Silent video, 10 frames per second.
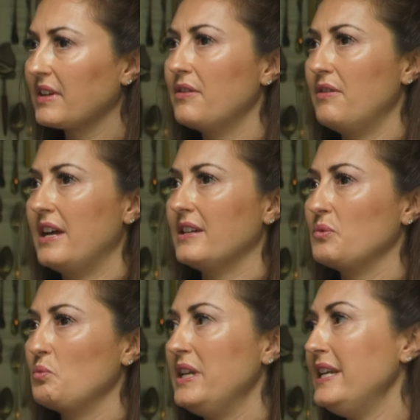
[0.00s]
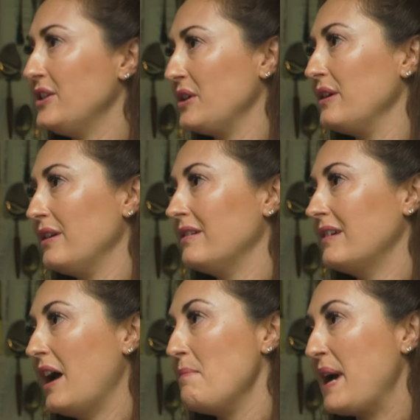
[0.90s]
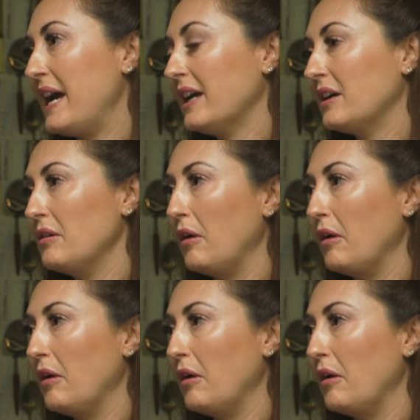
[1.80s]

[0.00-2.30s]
that we need to unpack